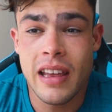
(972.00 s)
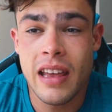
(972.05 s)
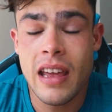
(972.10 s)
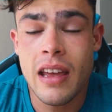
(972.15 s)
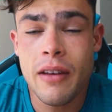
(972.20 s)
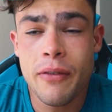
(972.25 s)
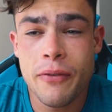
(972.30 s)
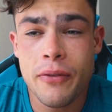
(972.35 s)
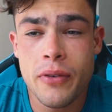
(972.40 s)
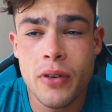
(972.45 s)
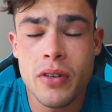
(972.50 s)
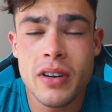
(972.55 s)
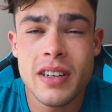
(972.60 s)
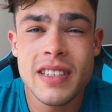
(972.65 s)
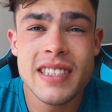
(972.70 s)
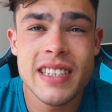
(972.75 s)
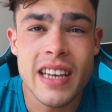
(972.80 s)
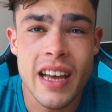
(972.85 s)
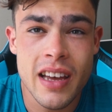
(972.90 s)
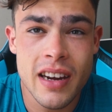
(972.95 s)
If you're
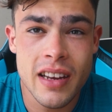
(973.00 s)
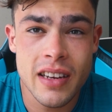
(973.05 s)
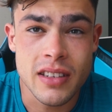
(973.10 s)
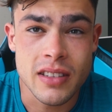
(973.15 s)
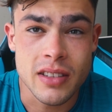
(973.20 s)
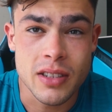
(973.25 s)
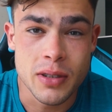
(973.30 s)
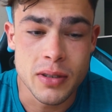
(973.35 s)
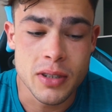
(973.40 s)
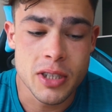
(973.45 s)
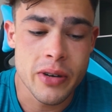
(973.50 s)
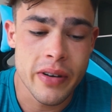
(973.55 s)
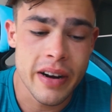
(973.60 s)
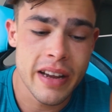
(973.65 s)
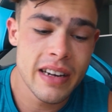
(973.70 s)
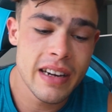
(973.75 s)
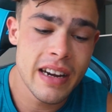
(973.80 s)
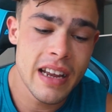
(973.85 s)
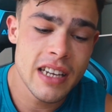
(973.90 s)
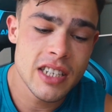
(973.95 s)
deciding to
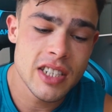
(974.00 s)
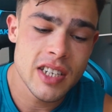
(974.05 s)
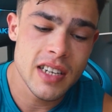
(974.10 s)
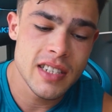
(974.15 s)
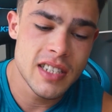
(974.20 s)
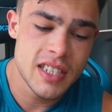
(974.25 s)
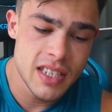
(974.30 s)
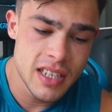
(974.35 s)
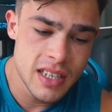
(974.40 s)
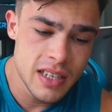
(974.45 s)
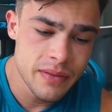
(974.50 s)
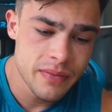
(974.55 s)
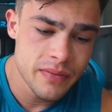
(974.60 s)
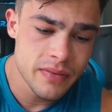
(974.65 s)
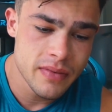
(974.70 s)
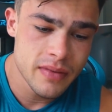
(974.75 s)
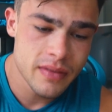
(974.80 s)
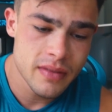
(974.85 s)
train HIT